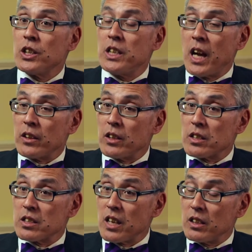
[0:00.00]
get the
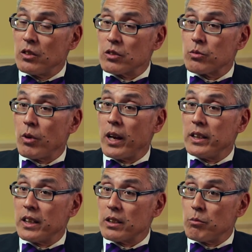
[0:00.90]
signals
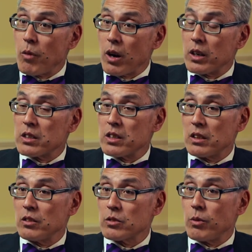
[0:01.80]
right, get the market
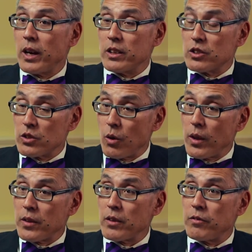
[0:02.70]
signals right, so
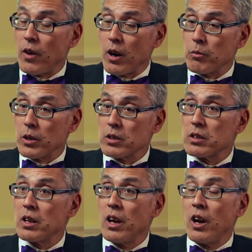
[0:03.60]
that the
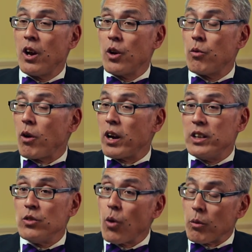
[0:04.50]
farmers who are
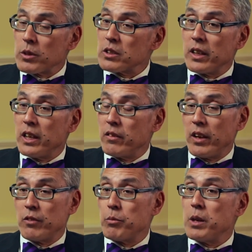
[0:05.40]
enormously
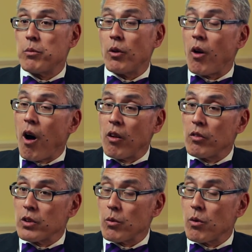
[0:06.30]
innovative people all
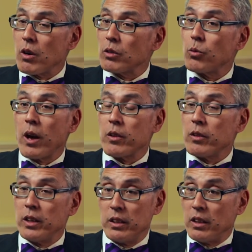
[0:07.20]
over the world,
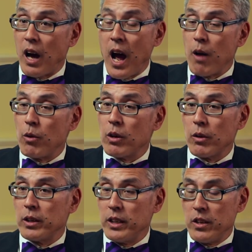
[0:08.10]
whether in Iowa
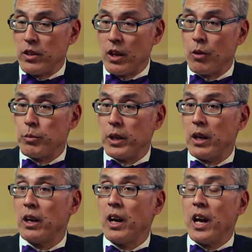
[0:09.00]
or in
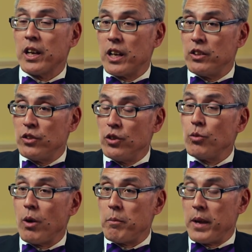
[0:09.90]
Ethiopia, can do
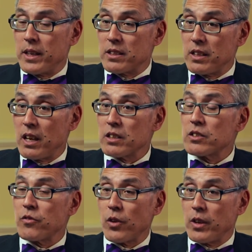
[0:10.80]
what makes
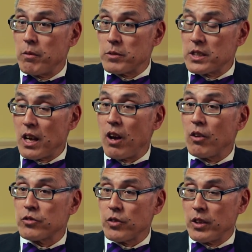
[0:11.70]
sense for
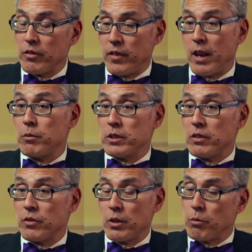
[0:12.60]
themselves, for their families,
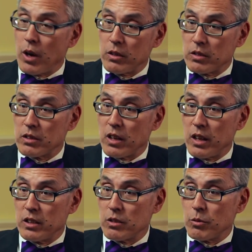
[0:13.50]
and for the broader
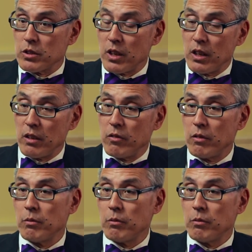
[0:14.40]
societies in which they live.